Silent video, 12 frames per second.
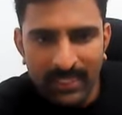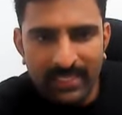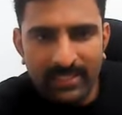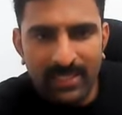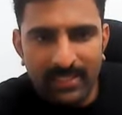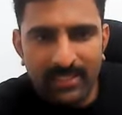
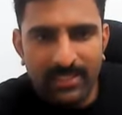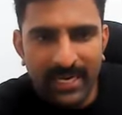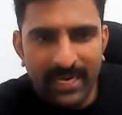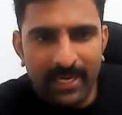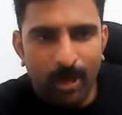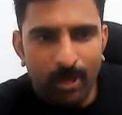Let's let's
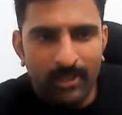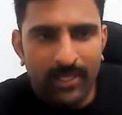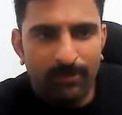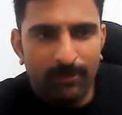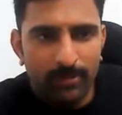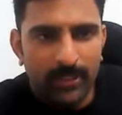take all
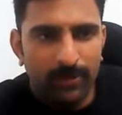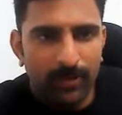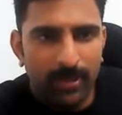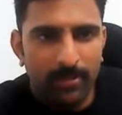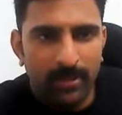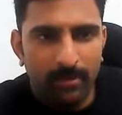the information
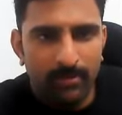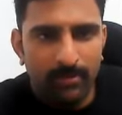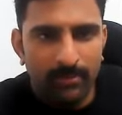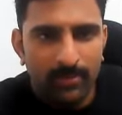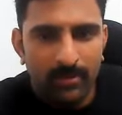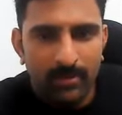from him.